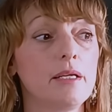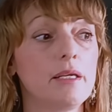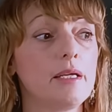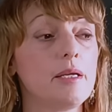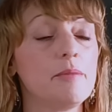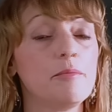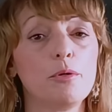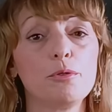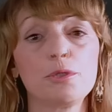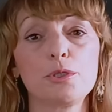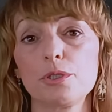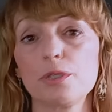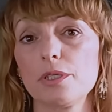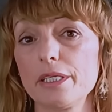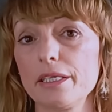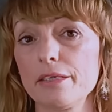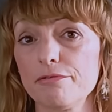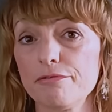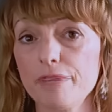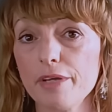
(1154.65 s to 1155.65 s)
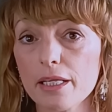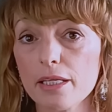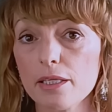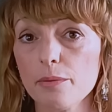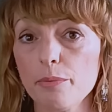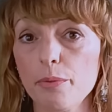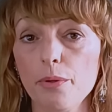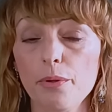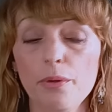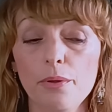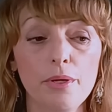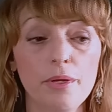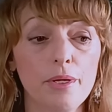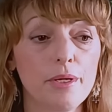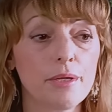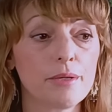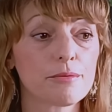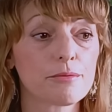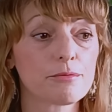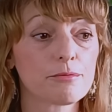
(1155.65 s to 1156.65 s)
emotionally available,
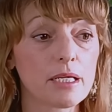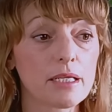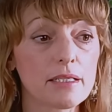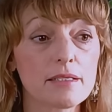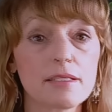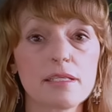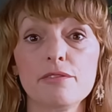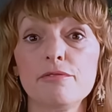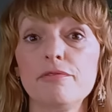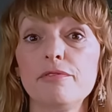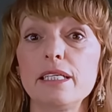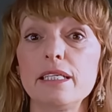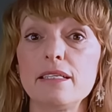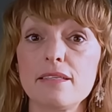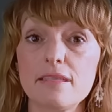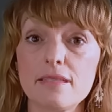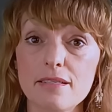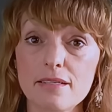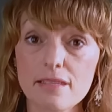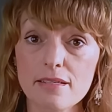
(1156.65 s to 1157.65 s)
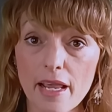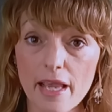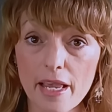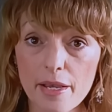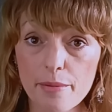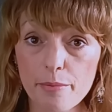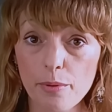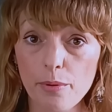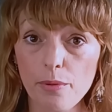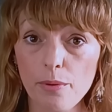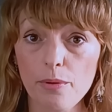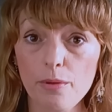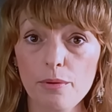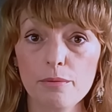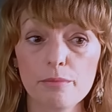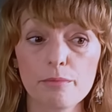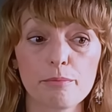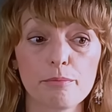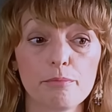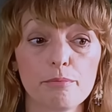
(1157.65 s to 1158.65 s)
relatively stable,